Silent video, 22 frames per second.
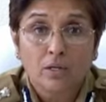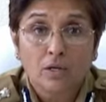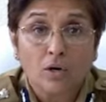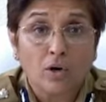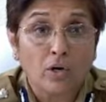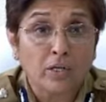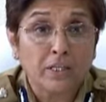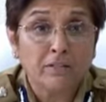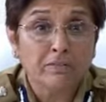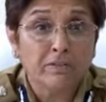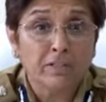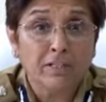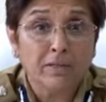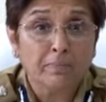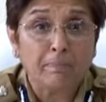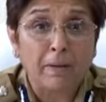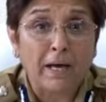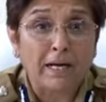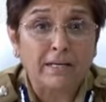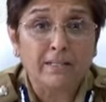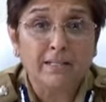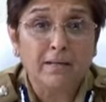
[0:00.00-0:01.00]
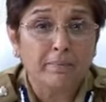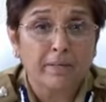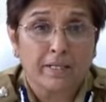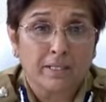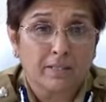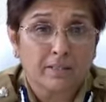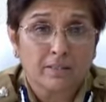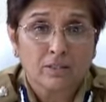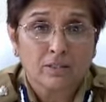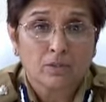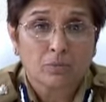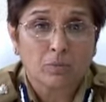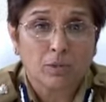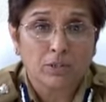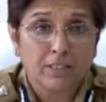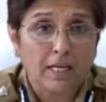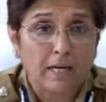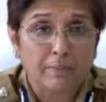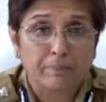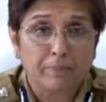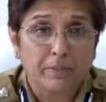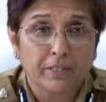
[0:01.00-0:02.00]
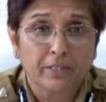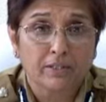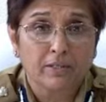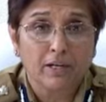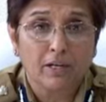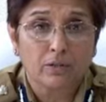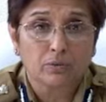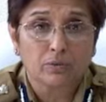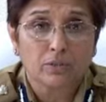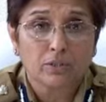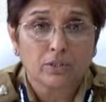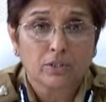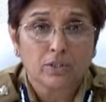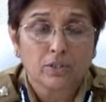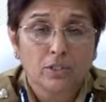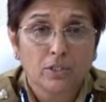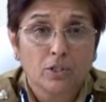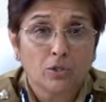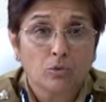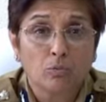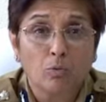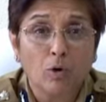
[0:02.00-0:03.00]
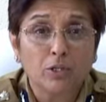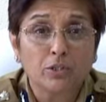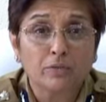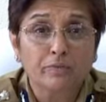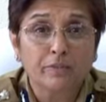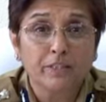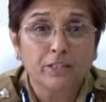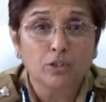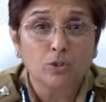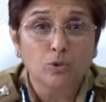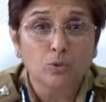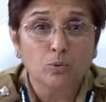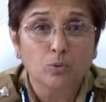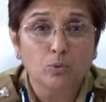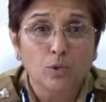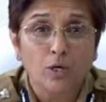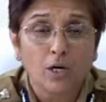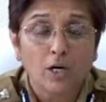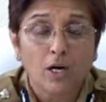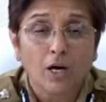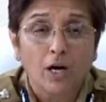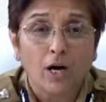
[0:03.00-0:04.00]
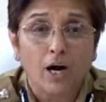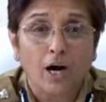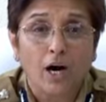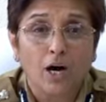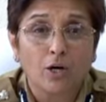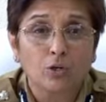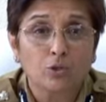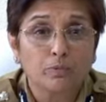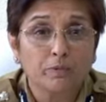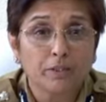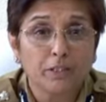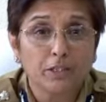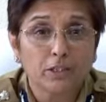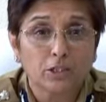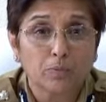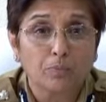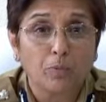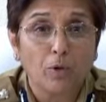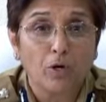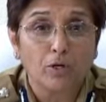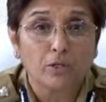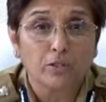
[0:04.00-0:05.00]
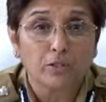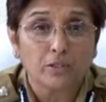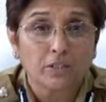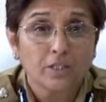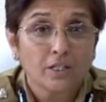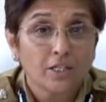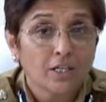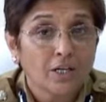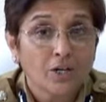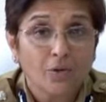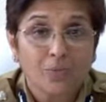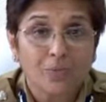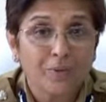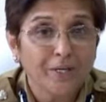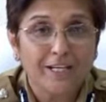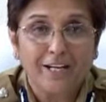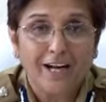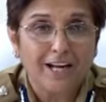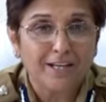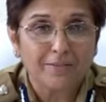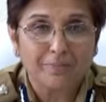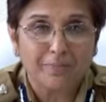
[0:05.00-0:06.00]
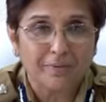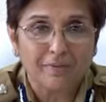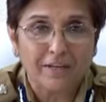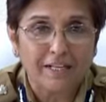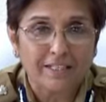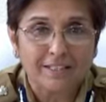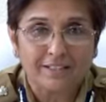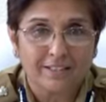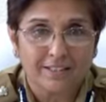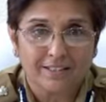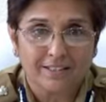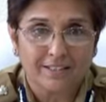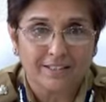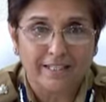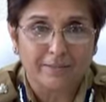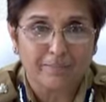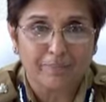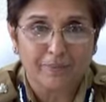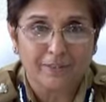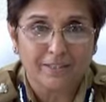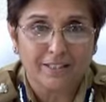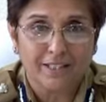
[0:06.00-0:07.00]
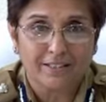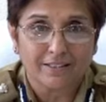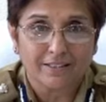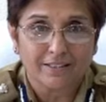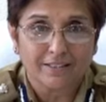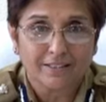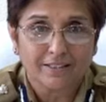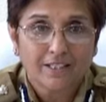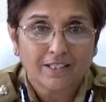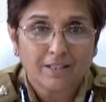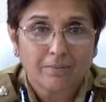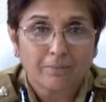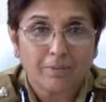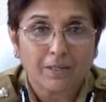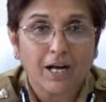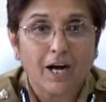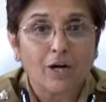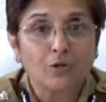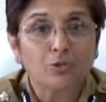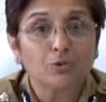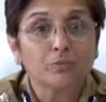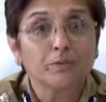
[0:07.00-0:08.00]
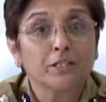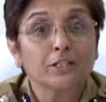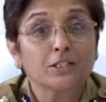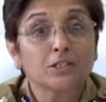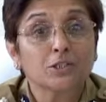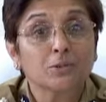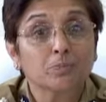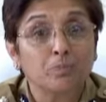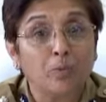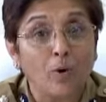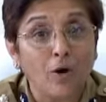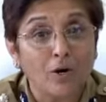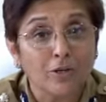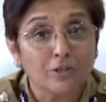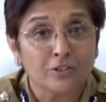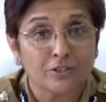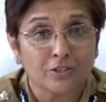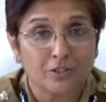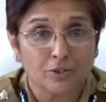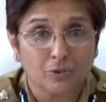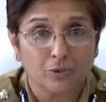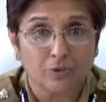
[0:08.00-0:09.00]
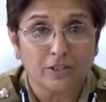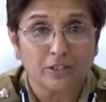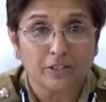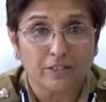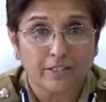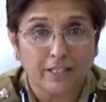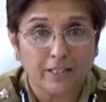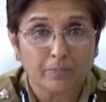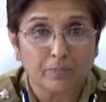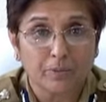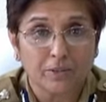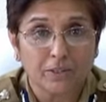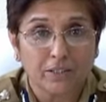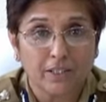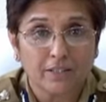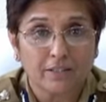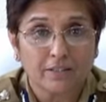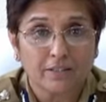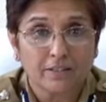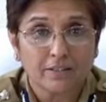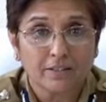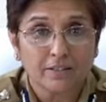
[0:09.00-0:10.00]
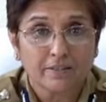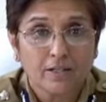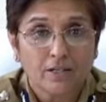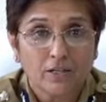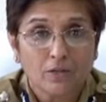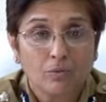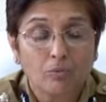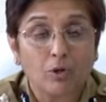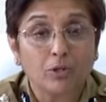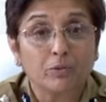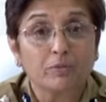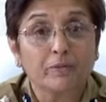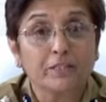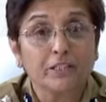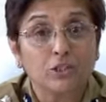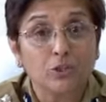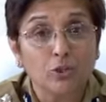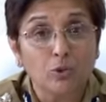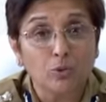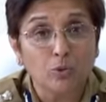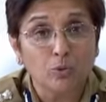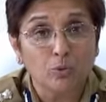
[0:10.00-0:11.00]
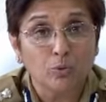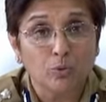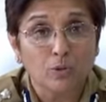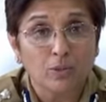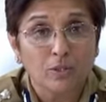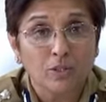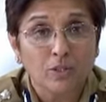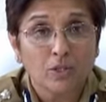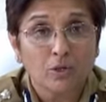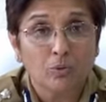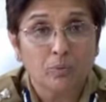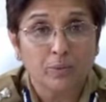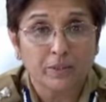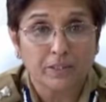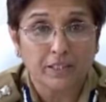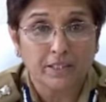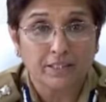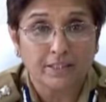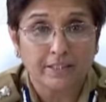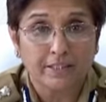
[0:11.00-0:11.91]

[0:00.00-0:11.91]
or even a pandemic. What's happening around? What do we do? How do we respond? We can't prevent this 10%, but how do we respond to this 10%? What do we do with this